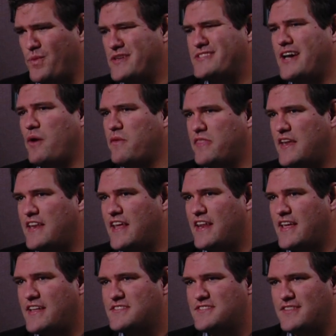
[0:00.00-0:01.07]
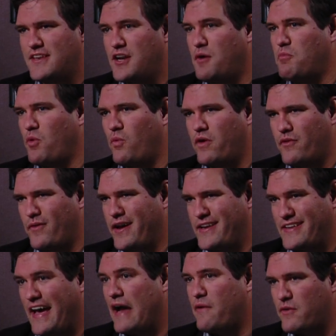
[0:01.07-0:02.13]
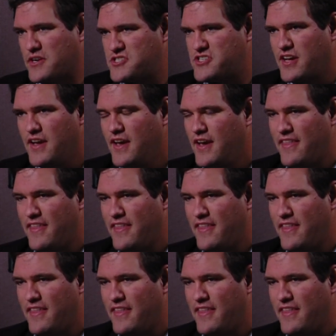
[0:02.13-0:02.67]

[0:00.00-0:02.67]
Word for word: We saw what they did against the number one ranked Irish.